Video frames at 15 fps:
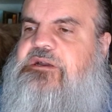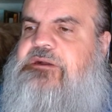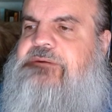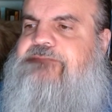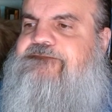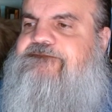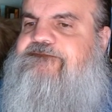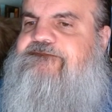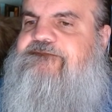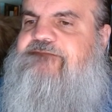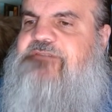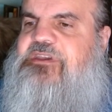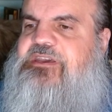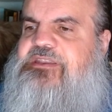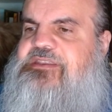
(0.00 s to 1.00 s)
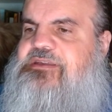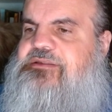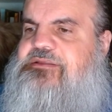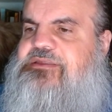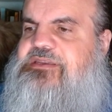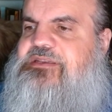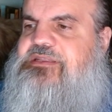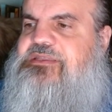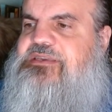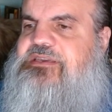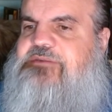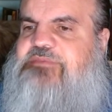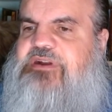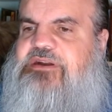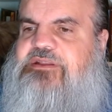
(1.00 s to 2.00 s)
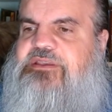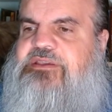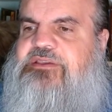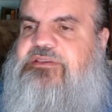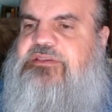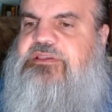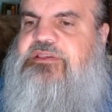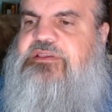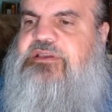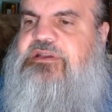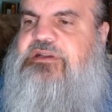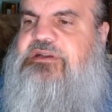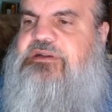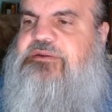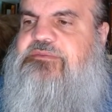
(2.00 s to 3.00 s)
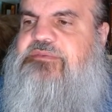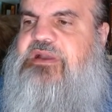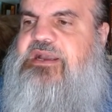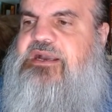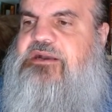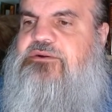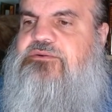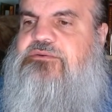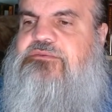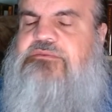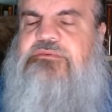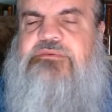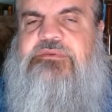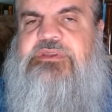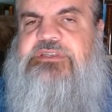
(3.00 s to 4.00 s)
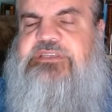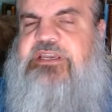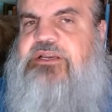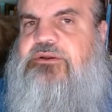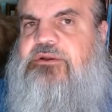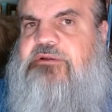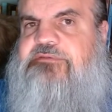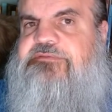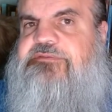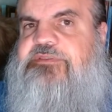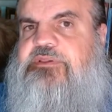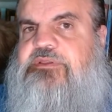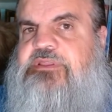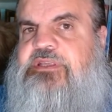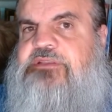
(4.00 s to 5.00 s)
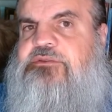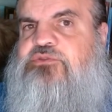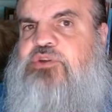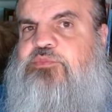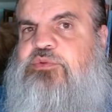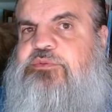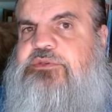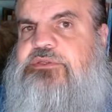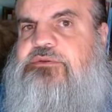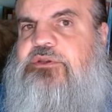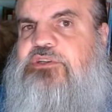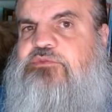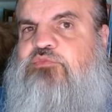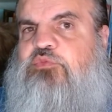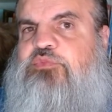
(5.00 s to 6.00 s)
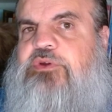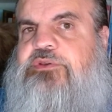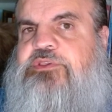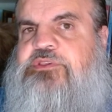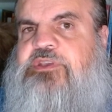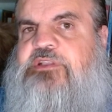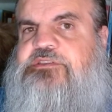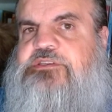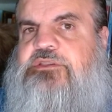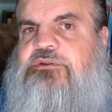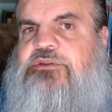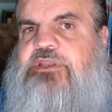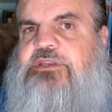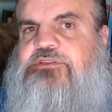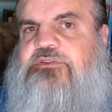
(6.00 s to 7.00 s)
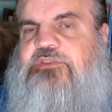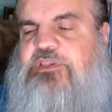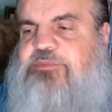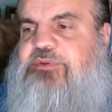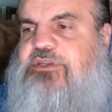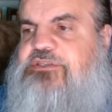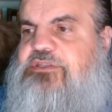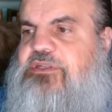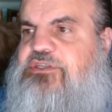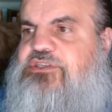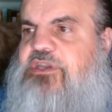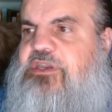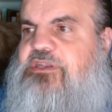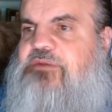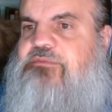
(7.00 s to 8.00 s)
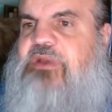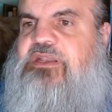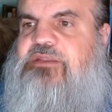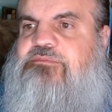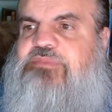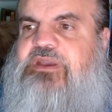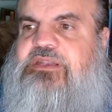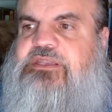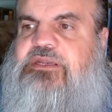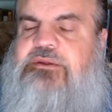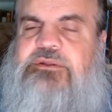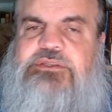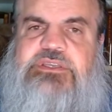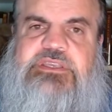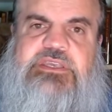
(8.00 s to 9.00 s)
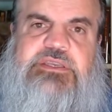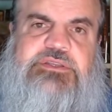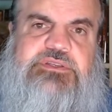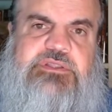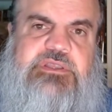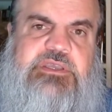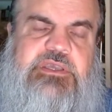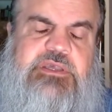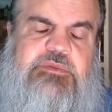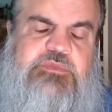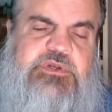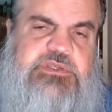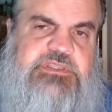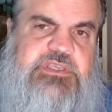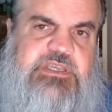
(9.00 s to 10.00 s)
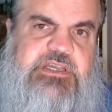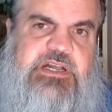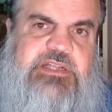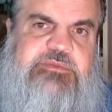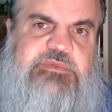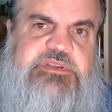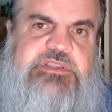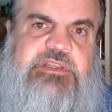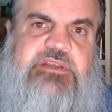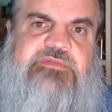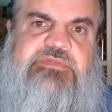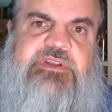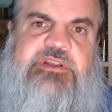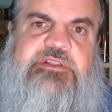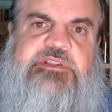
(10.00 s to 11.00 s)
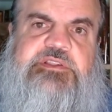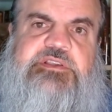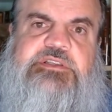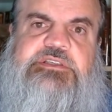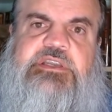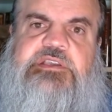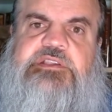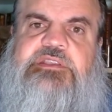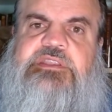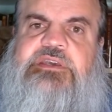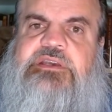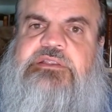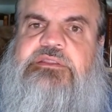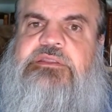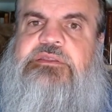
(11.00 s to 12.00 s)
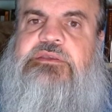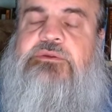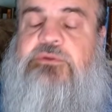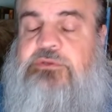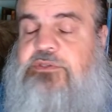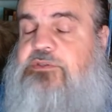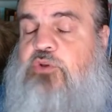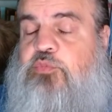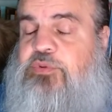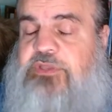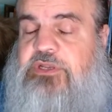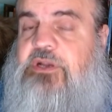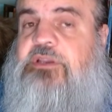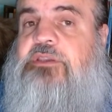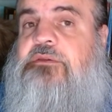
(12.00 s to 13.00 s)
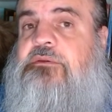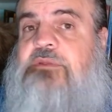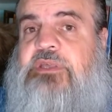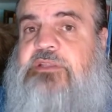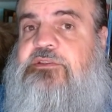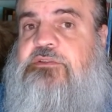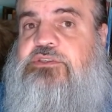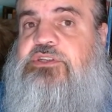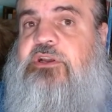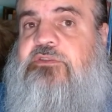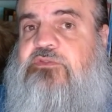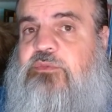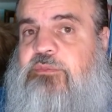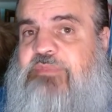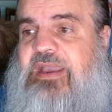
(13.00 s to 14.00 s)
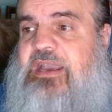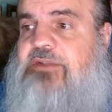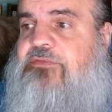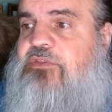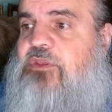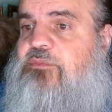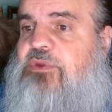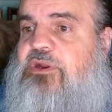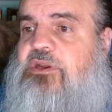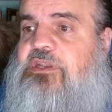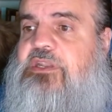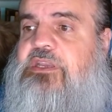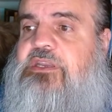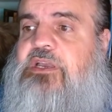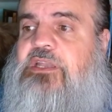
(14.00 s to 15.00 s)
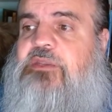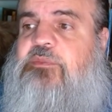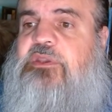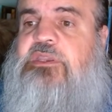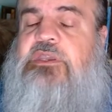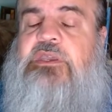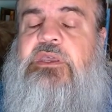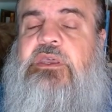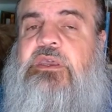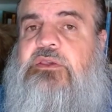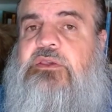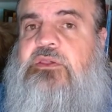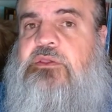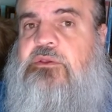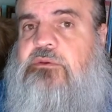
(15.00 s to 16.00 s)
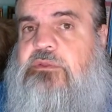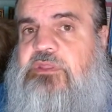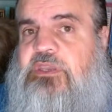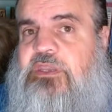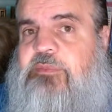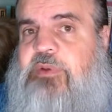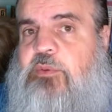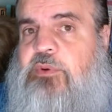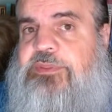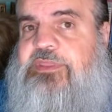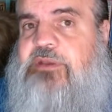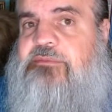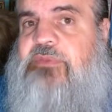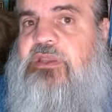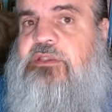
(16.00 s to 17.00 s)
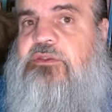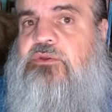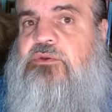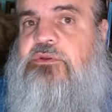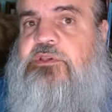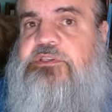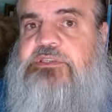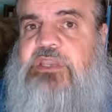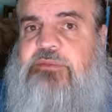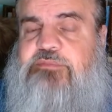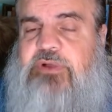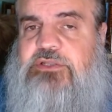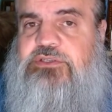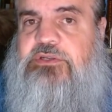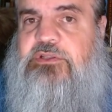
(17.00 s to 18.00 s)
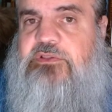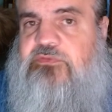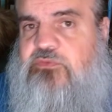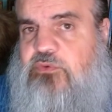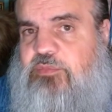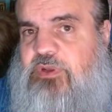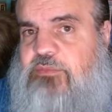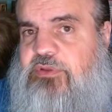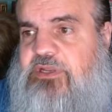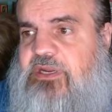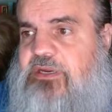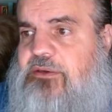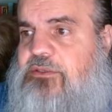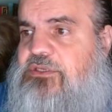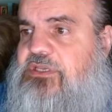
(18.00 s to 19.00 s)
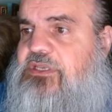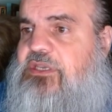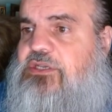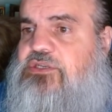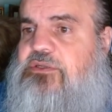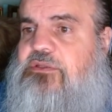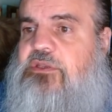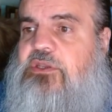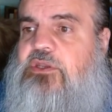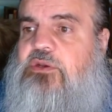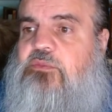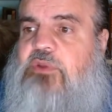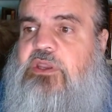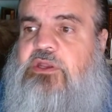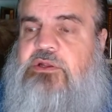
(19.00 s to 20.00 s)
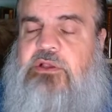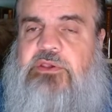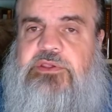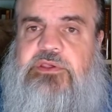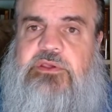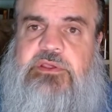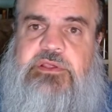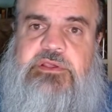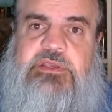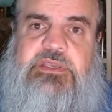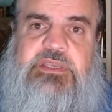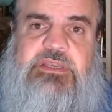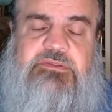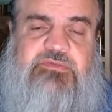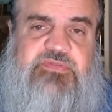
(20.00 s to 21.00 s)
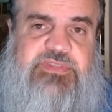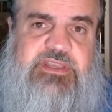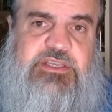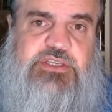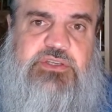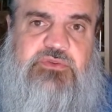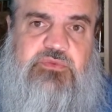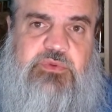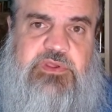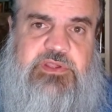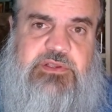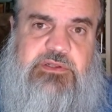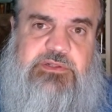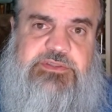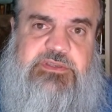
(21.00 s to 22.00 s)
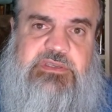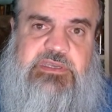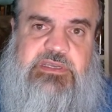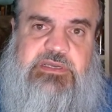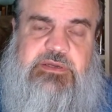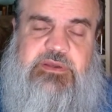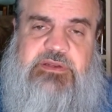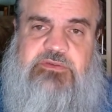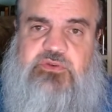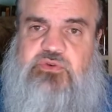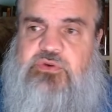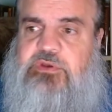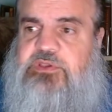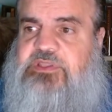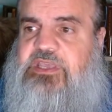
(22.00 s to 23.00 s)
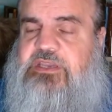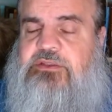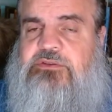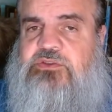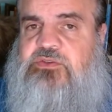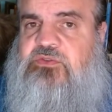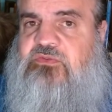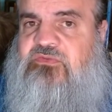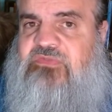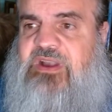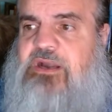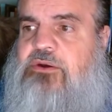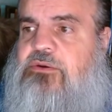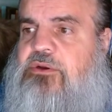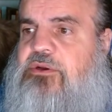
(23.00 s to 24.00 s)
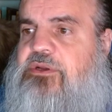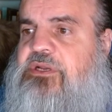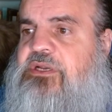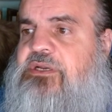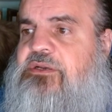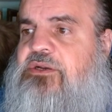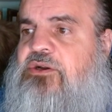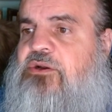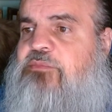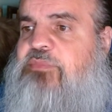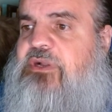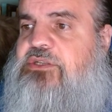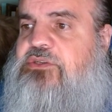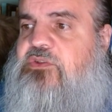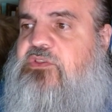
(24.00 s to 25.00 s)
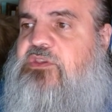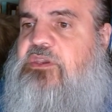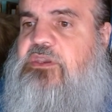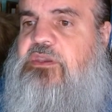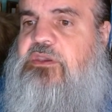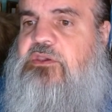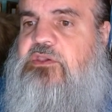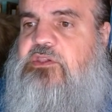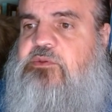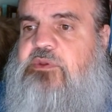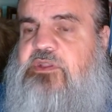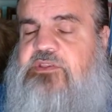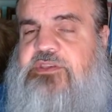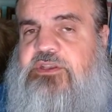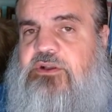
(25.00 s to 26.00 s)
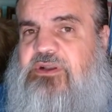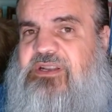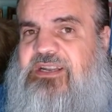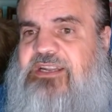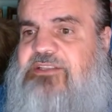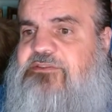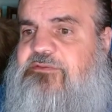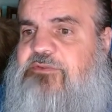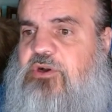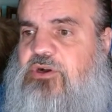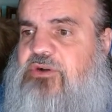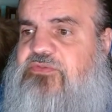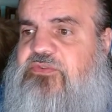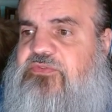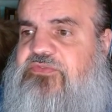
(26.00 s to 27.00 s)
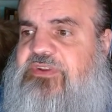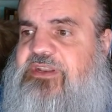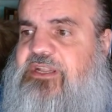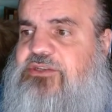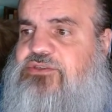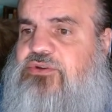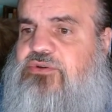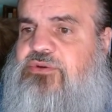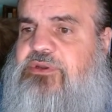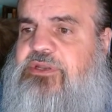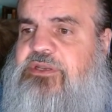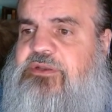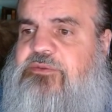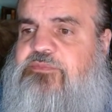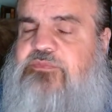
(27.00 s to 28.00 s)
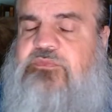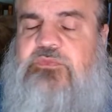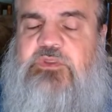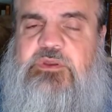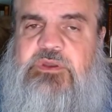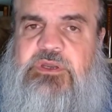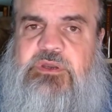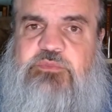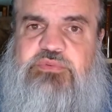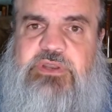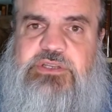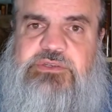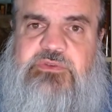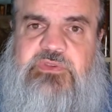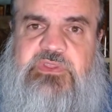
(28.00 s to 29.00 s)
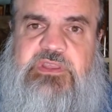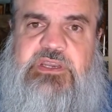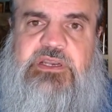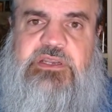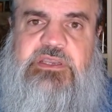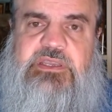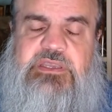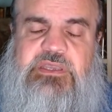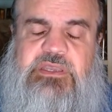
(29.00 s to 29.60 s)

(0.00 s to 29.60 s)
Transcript: Um, another thing to think about is uh, how the tariffs that the Trump administration proposes against other nations, especially China, might impact higher education. Most of the economists that I've read suggest that, they, or just openly argue, that such tariffs would be bad for the American economy. So think about what that might do to state budgets for public higher education. We could also see inflation result, uh, and of course, that can just devour uh, our budgets. So we could see all kinds of awful financial um, uh, pressures there